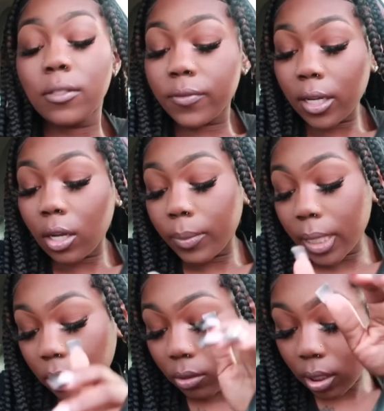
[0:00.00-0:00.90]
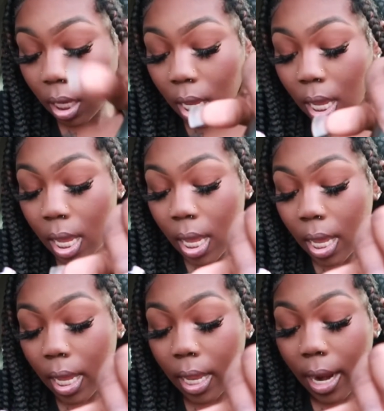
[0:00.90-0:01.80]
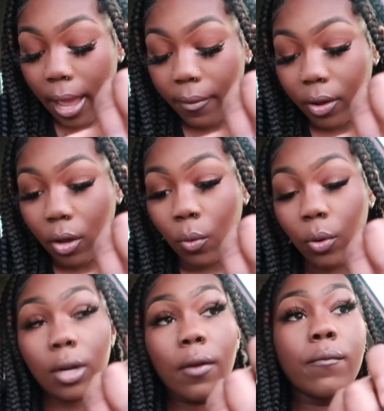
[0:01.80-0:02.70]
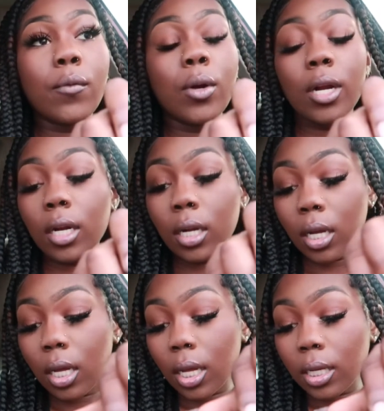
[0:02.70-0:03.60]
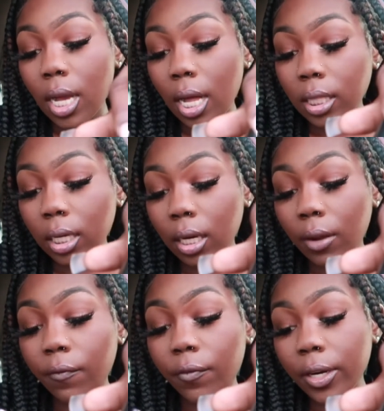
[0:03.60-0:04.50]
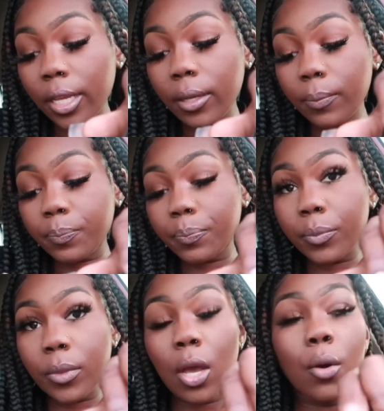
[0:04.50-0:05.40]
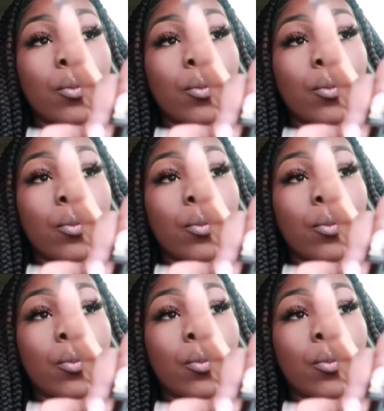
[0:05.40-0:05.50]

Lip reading: just finna go to McDonald's. And I have an order for $1.